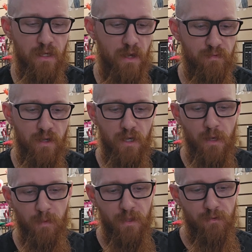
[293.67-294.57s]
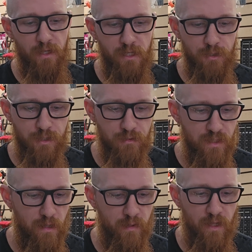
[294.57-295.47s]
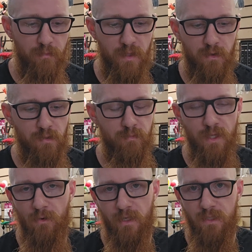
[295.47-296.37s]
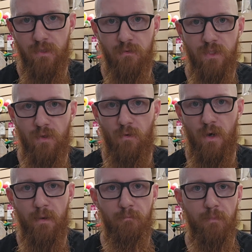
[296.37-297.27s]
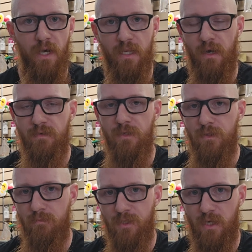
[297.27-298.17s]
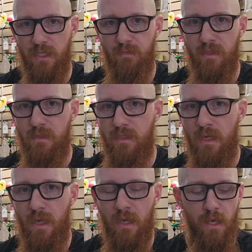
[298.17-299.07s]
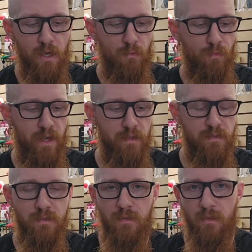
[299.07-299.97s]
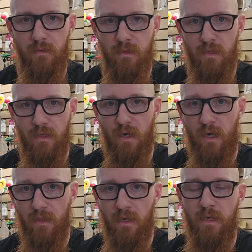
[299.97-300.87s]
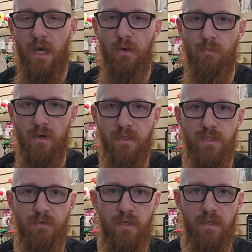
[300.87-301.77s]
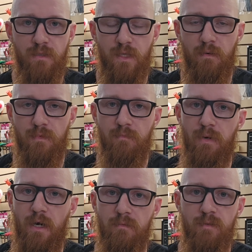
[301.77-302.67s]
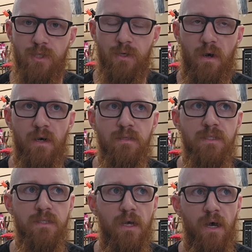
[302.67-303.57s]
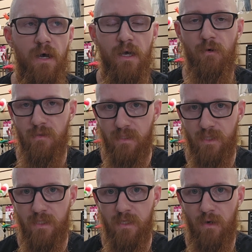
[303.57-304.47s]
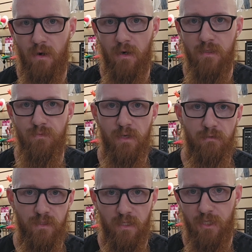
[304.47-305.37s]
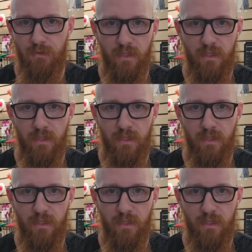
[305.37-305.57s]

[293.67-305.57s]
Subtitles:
I've got a couple of 3D shoots coming up that I'm going to be going to, so I might have to do some adjustments with the unlit, I was doing some comparable shots out to 60 yards when I was initially